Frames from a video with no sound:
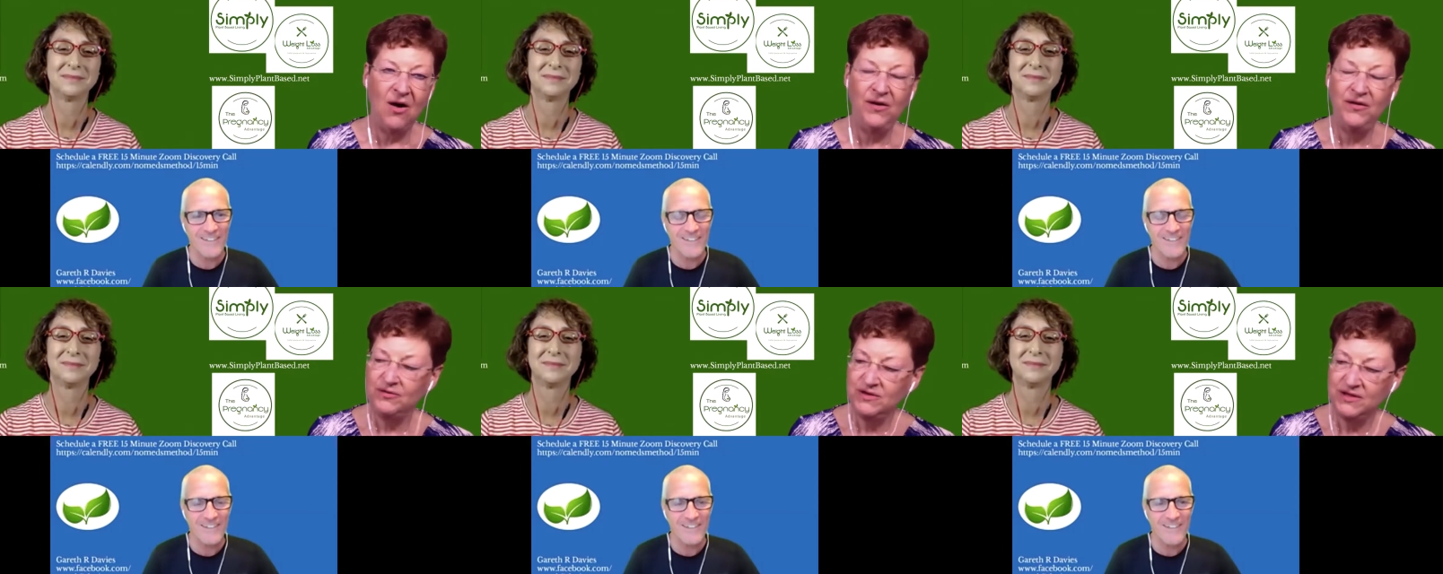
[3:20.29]

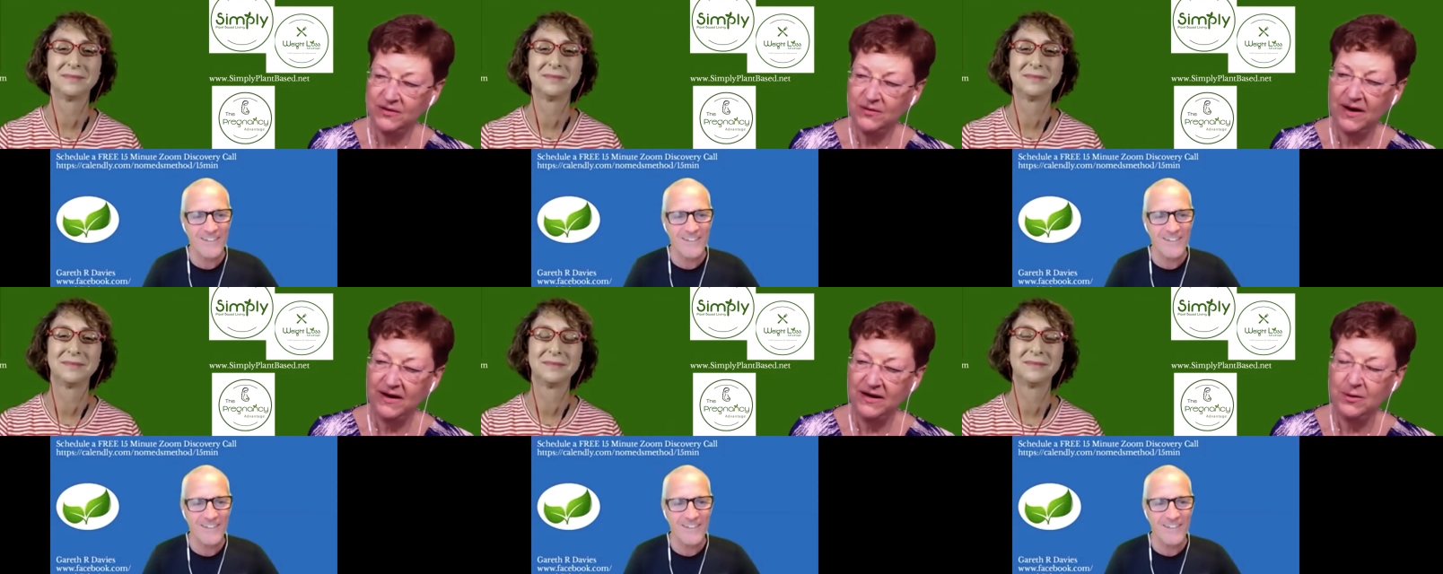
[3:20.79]
Speaker 1: also
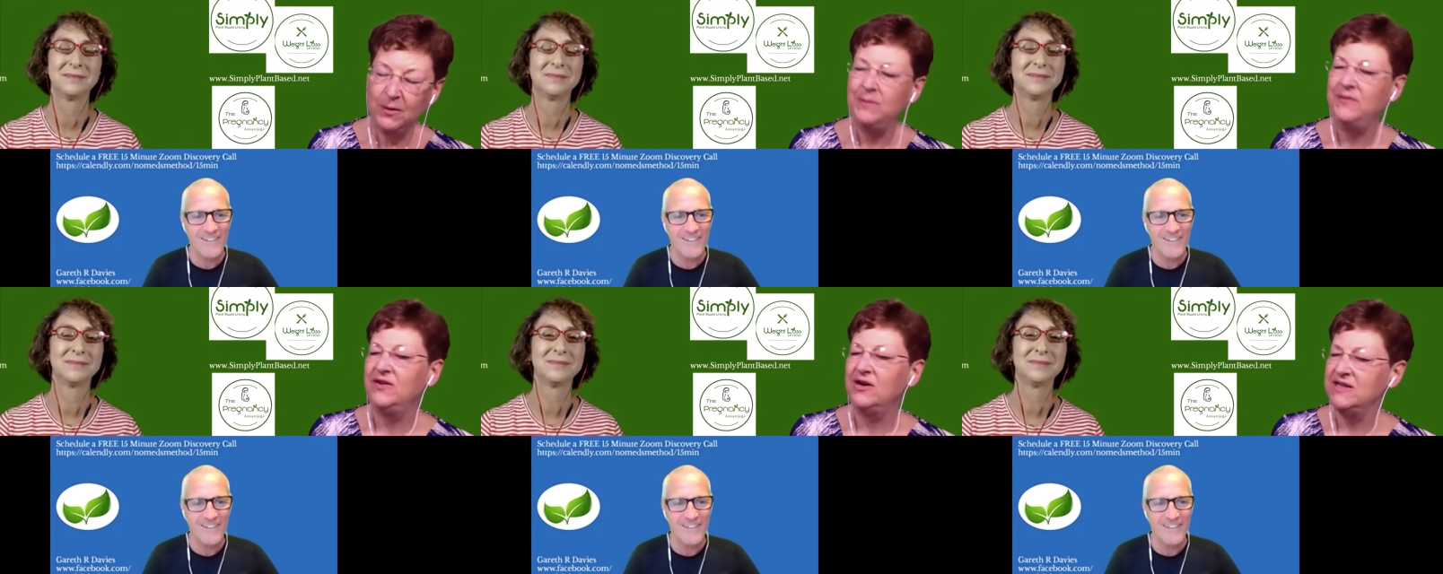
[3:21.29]
too, I
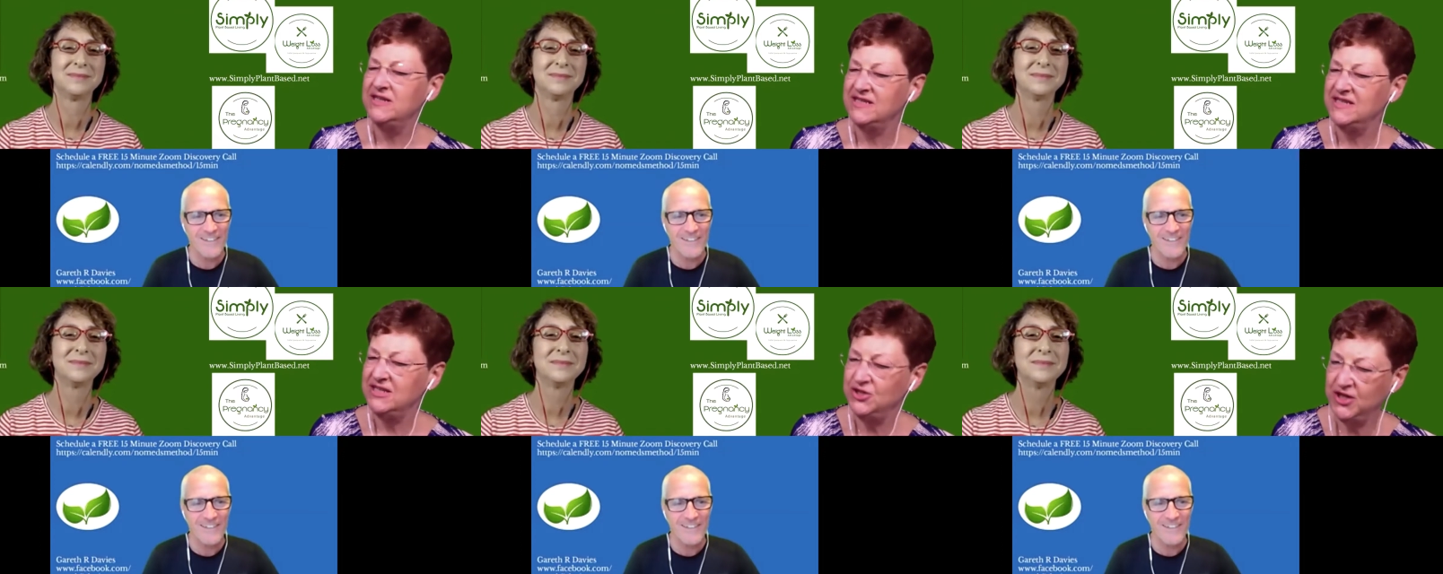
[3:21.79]
was starting
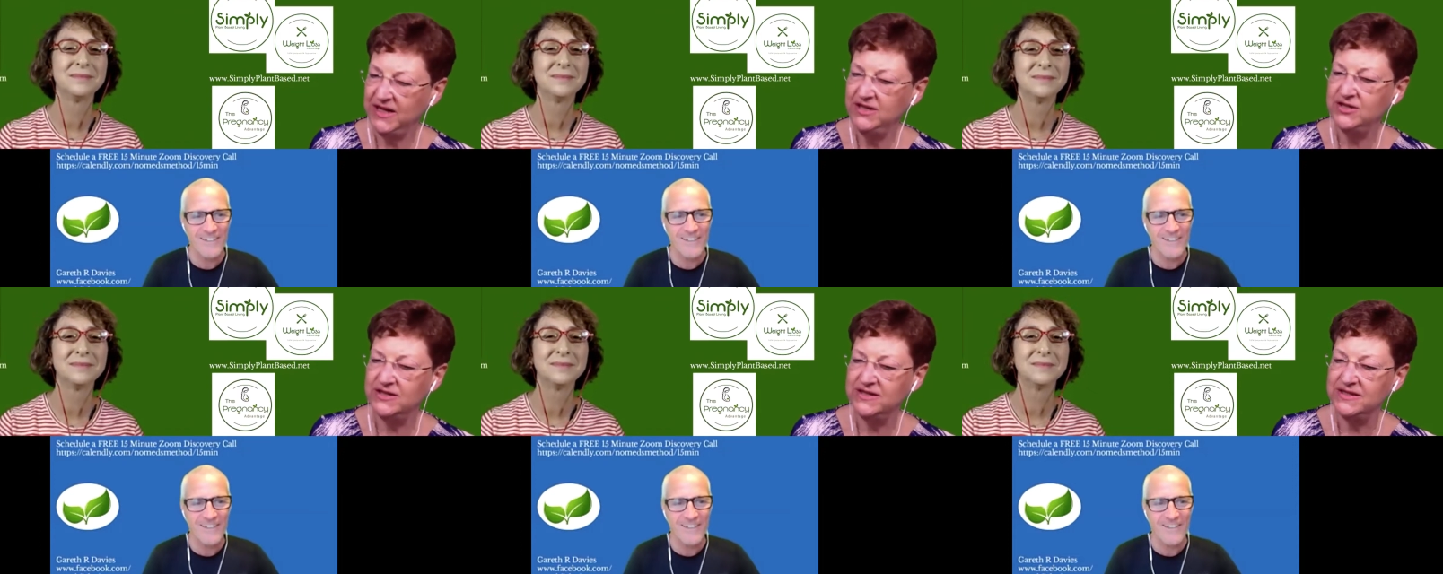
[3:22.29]
to see
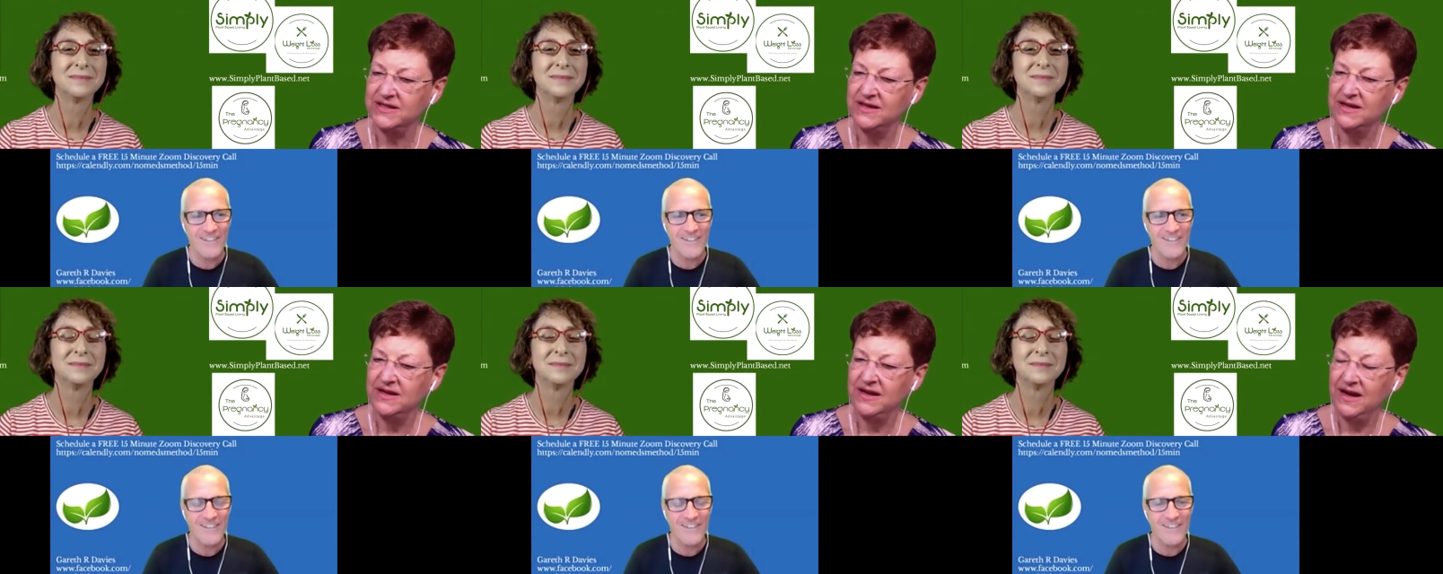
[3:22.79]
changes
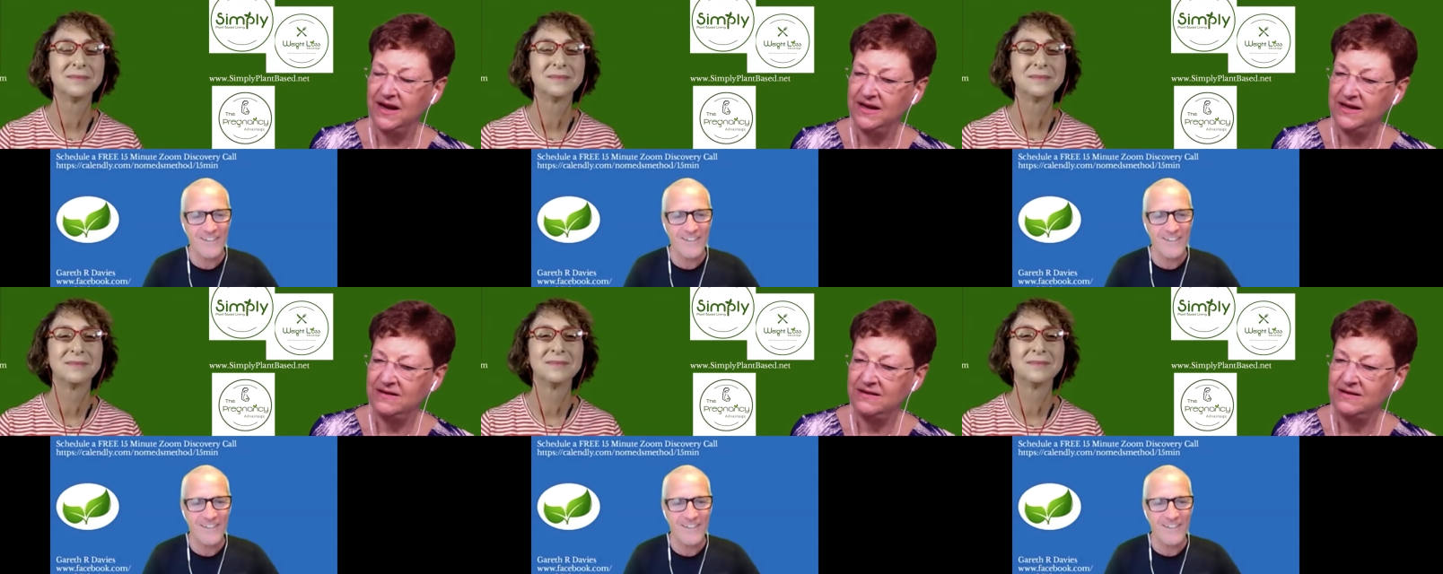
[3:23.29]

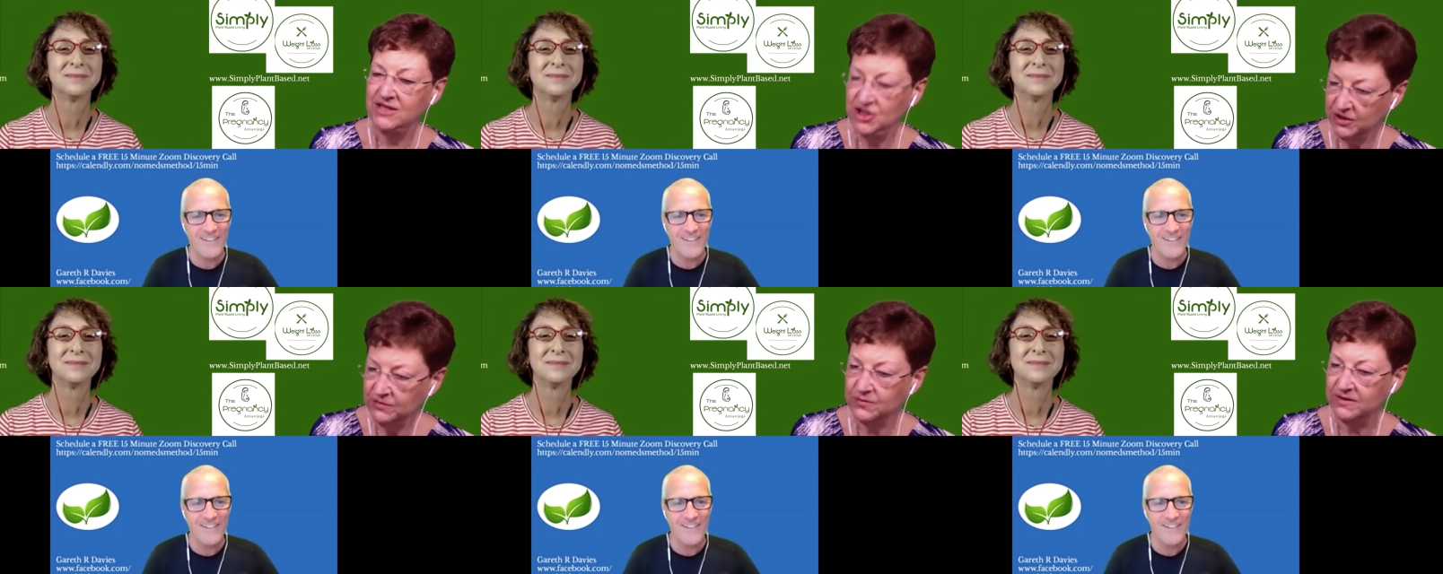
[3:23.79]
in the
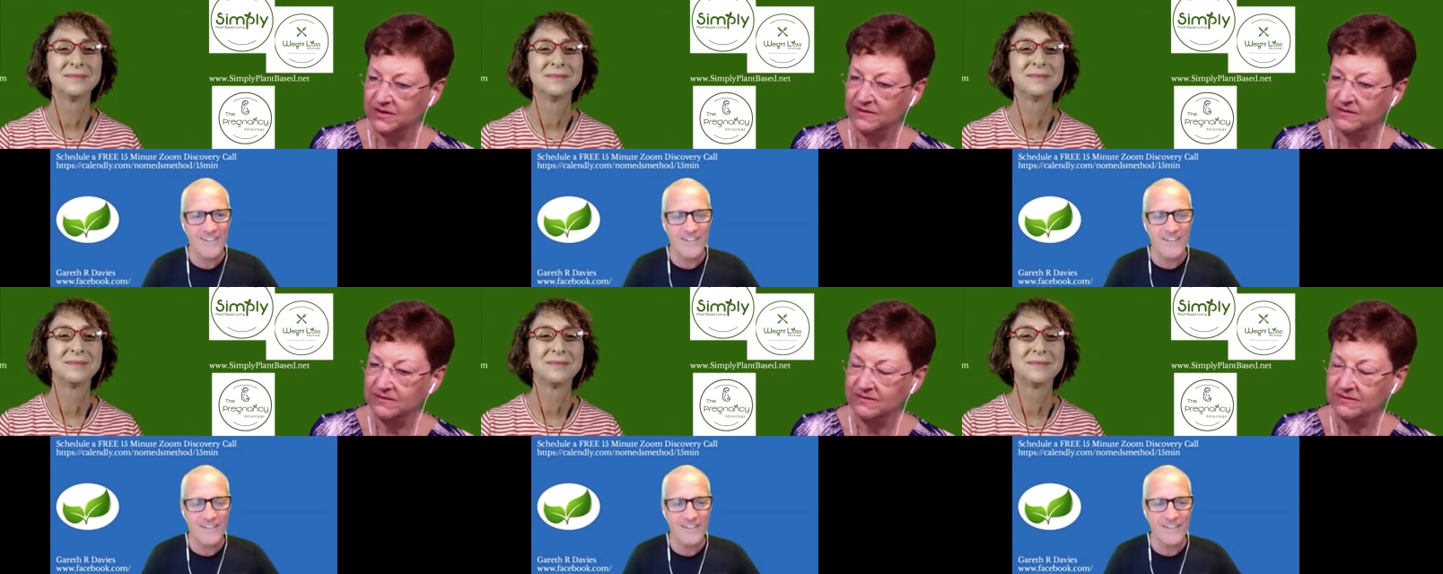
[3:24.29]
children.